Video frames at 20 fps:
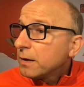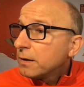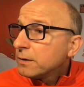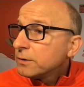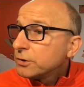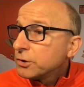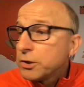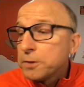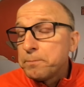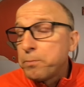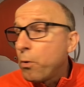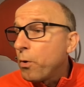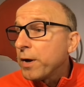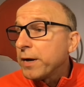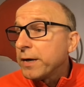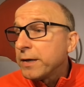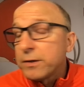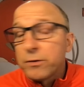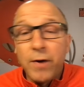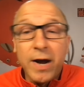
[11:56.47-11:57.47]
It's a good
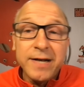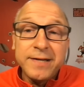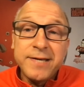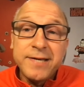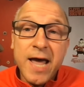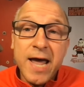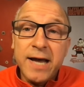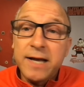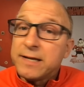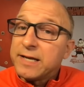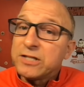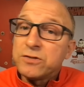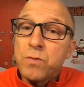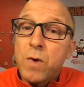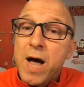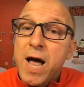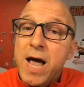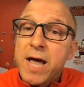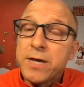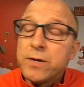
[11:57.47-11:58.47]
point. Great take. That's
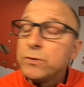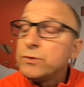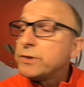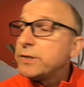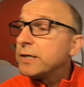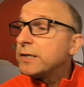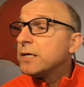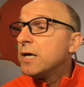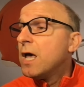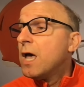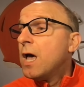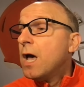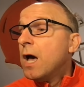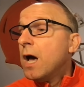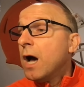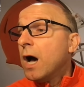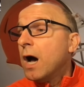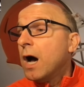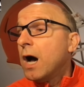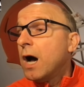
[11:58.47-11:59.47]
why I used it.
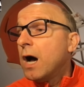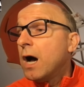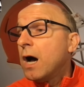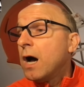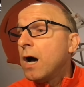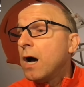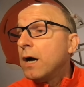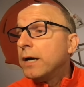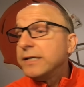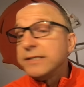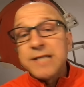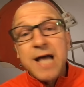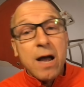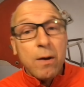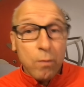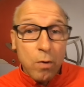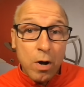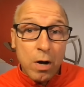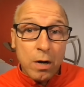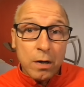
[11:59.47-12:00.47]
He's
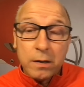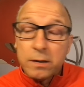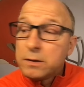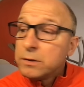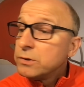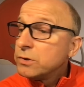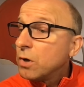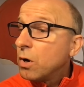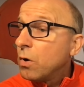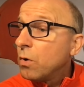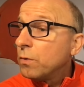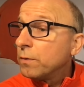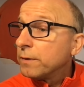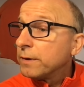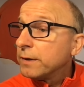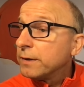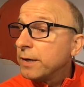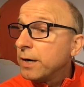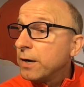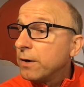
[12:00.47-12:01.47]
not wrong. So,
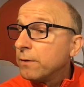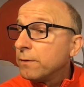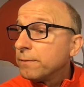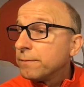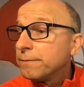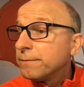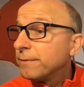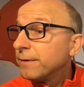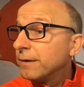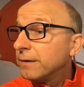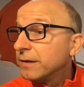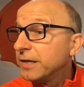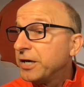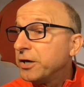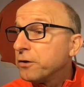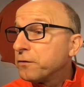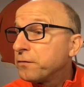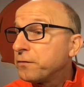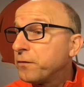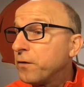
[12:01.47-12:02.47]

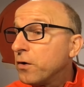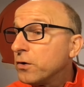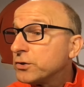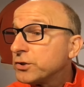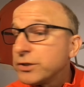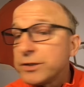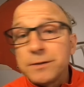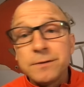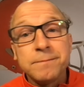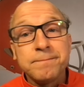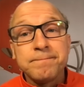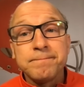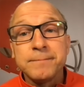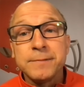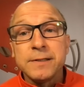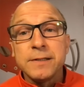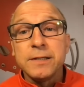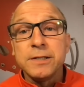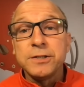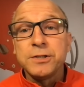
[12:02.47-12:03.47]
leader first
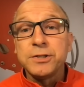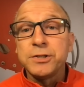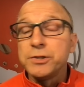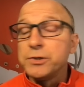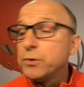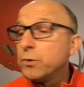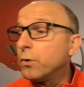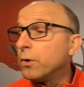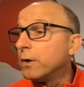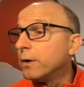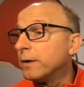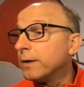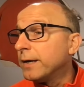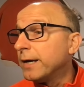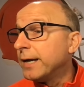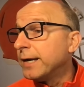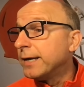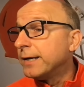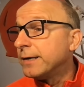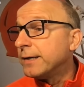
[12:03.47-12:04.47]
is Shador.
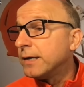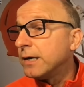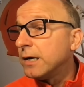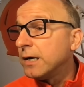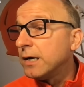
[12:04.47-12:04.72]
And